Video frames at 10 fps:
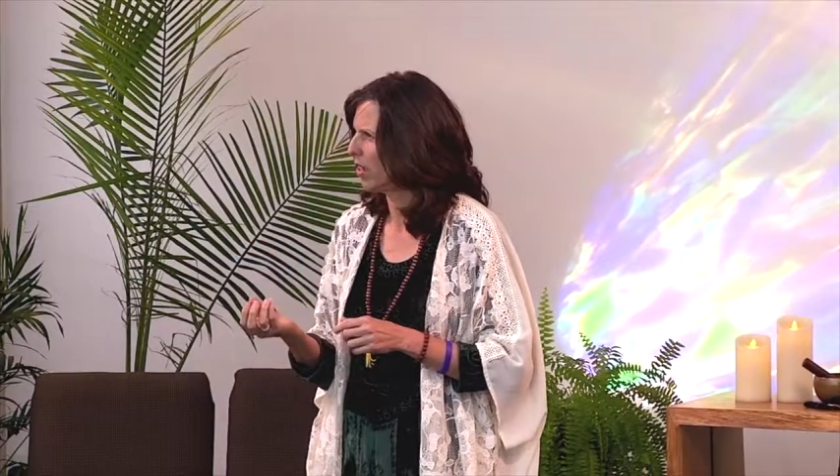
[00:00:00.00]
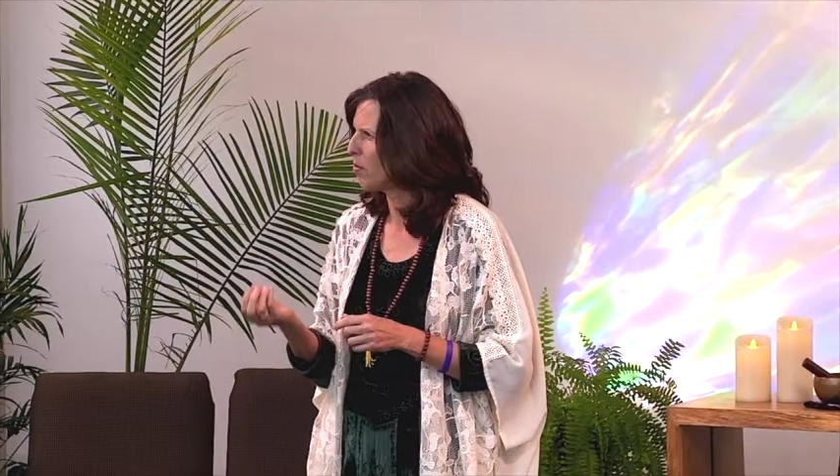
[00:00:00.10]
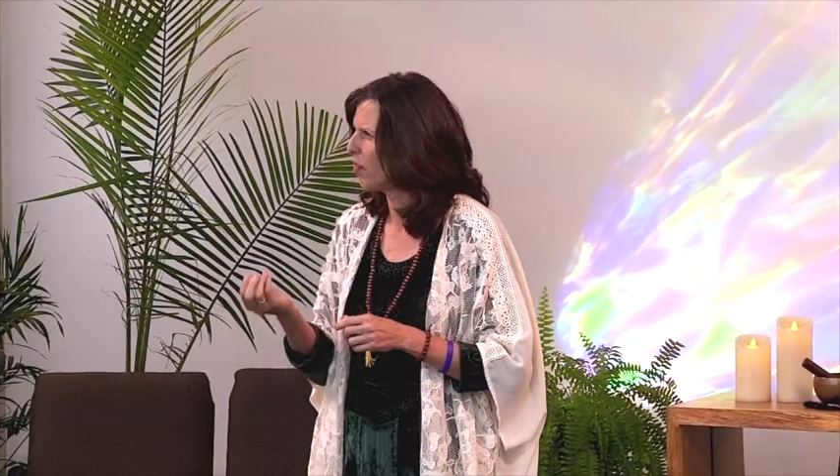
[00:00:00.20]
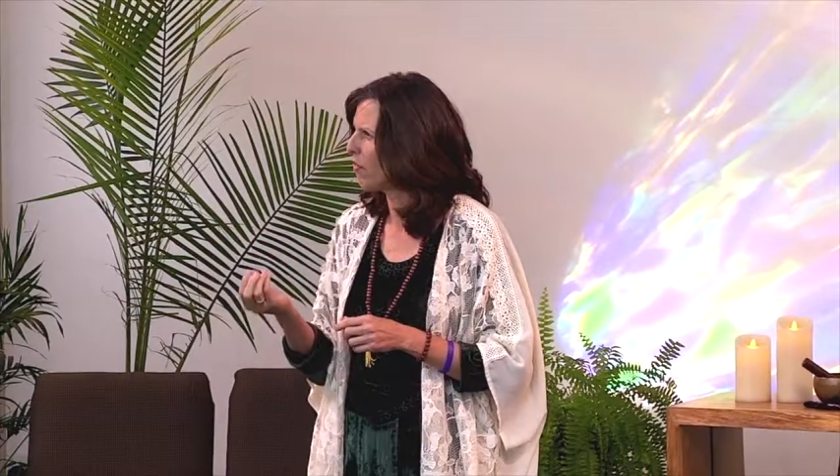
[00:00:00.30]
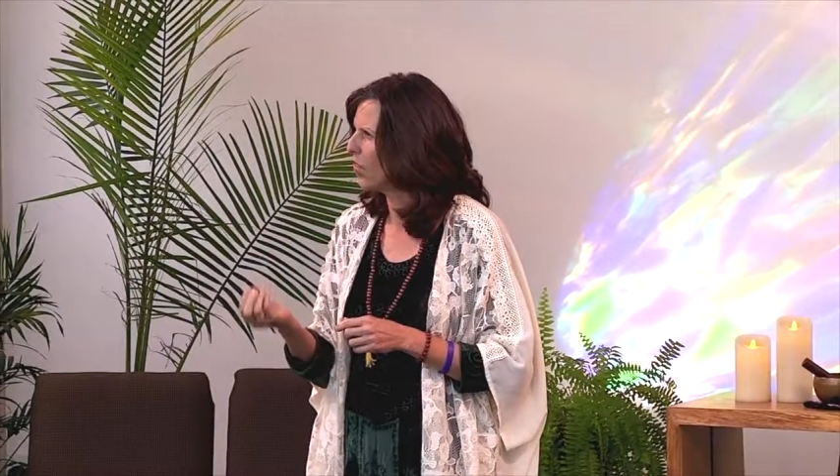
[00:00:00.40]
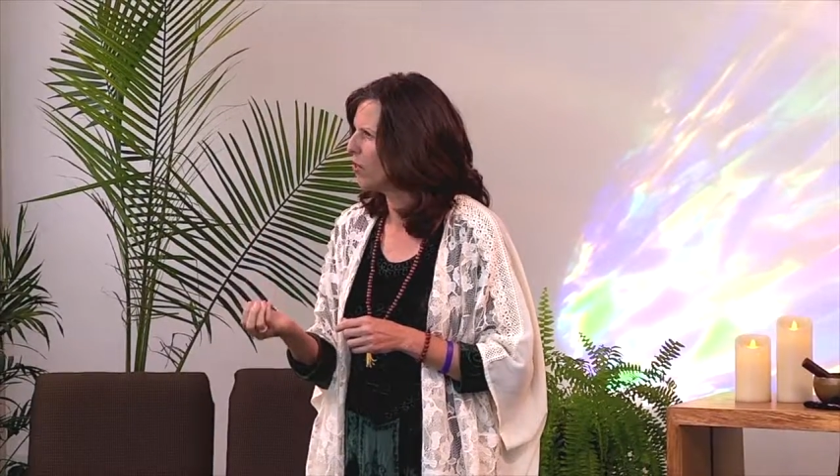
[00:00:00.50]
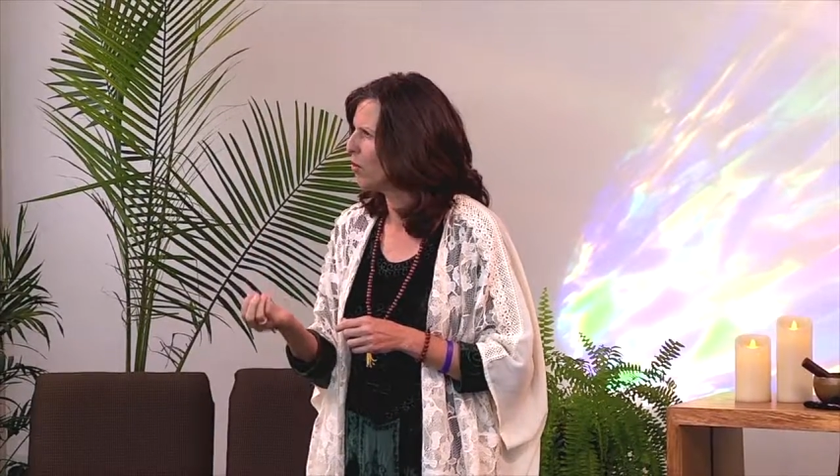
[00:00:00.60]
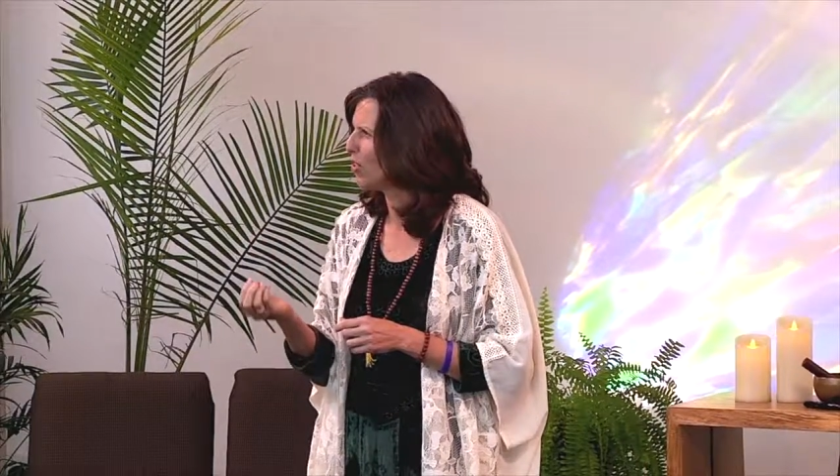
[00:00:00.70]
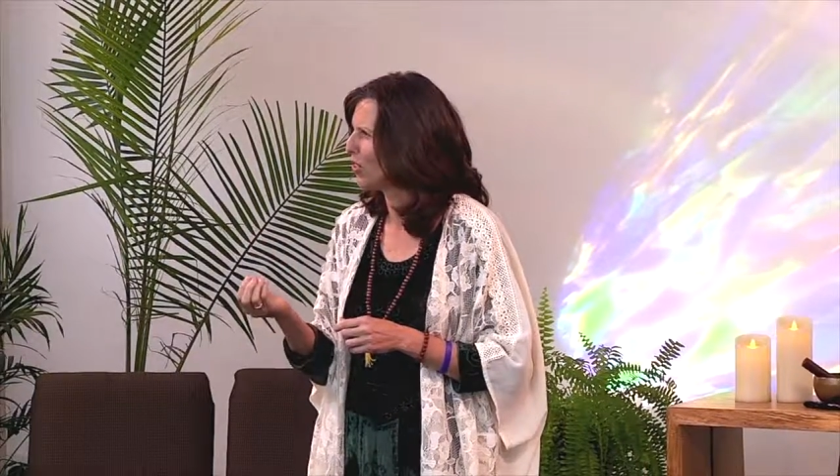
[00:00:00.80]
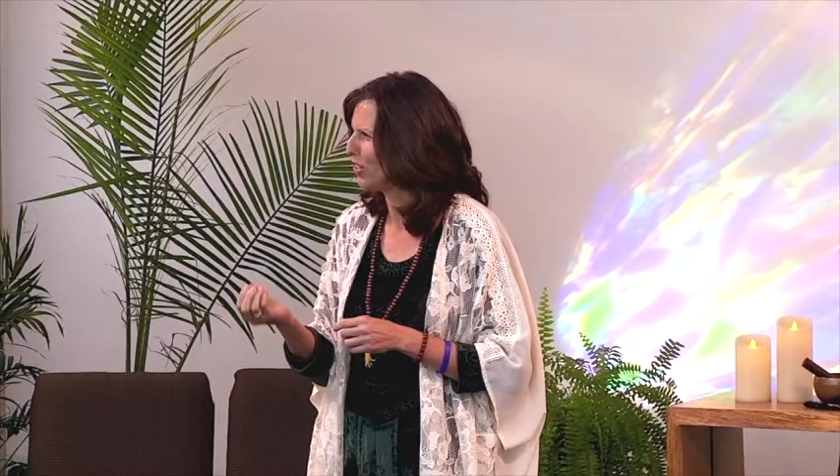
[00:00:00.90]
like my friend
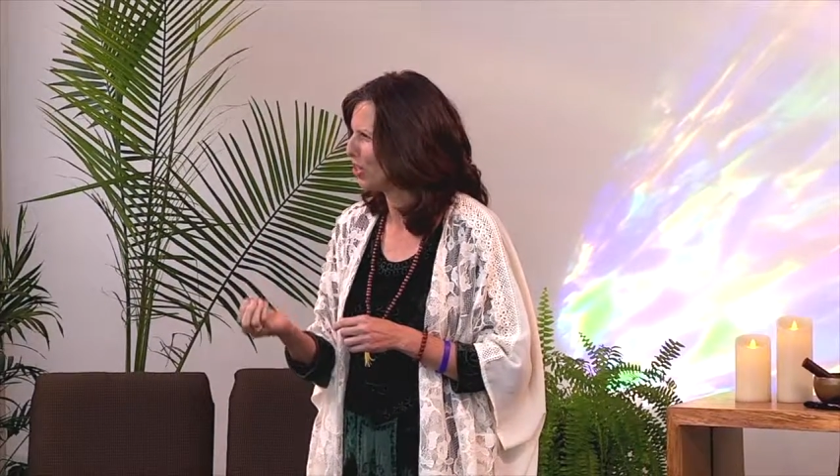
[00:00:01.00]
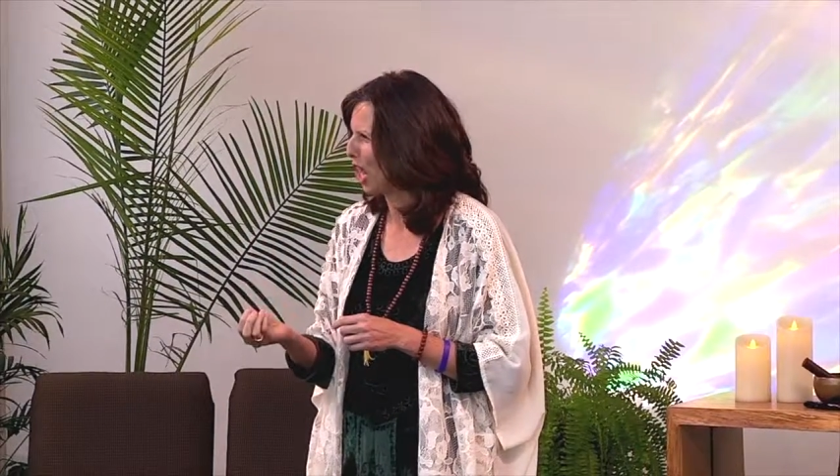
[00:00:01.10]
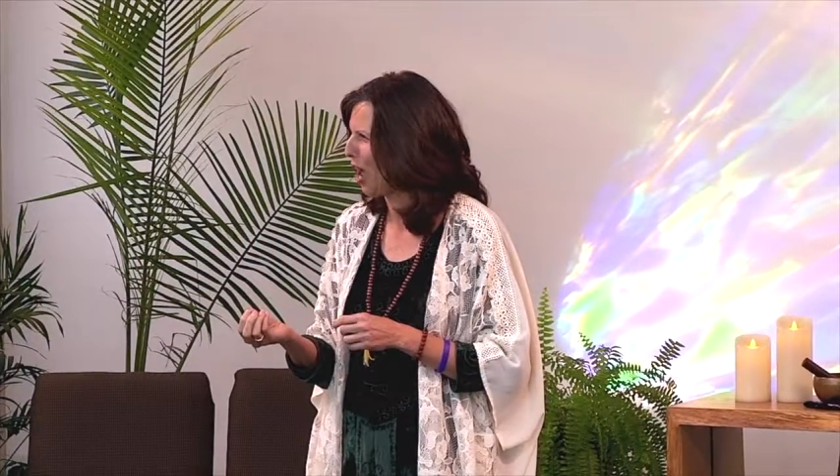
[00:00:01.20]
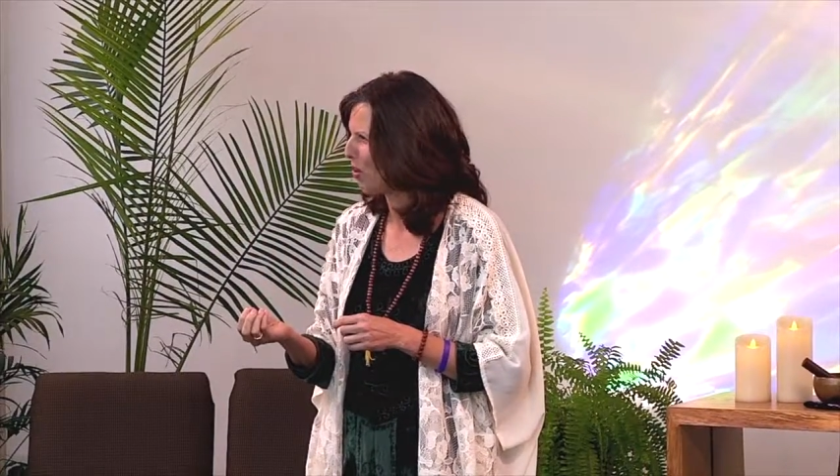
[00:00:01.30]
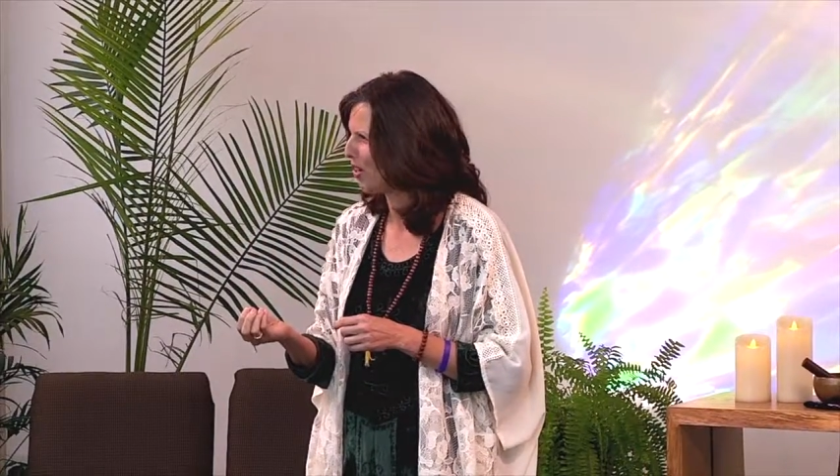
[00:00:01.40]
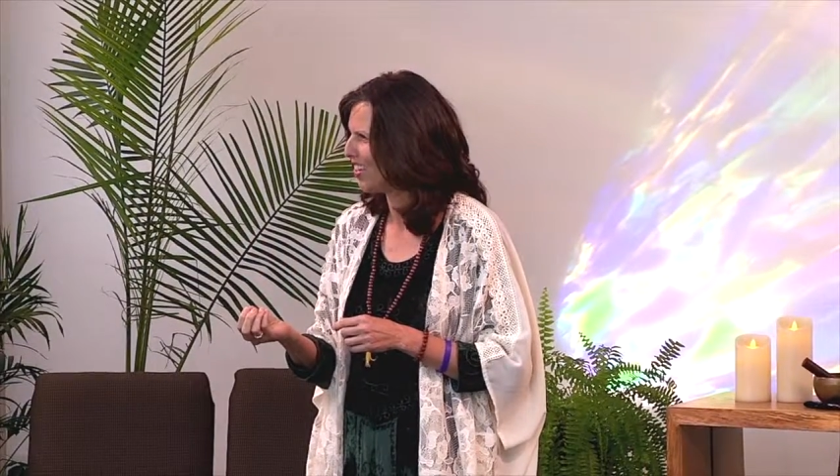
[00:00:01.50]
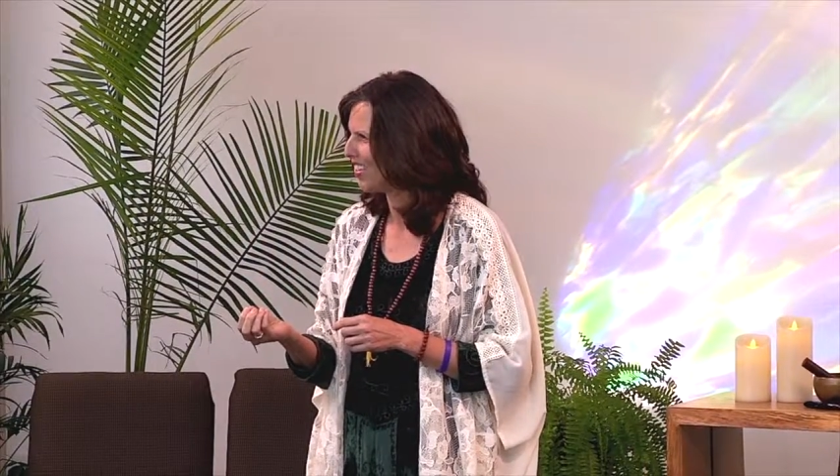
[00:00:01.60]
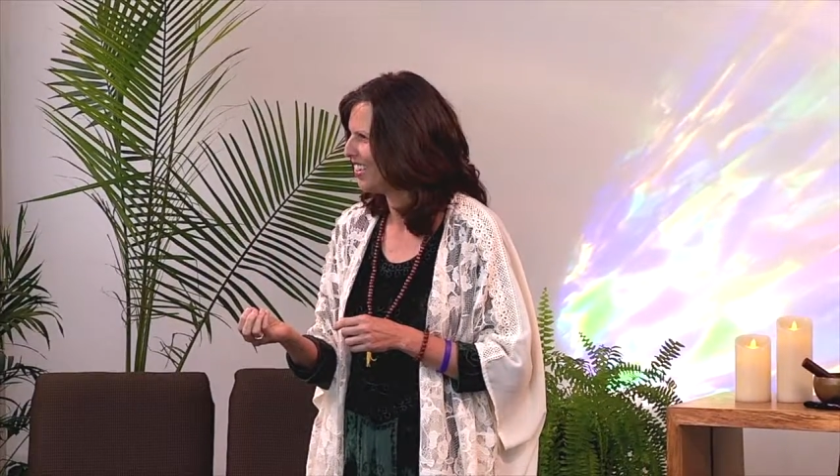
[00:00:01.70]
was in the shower,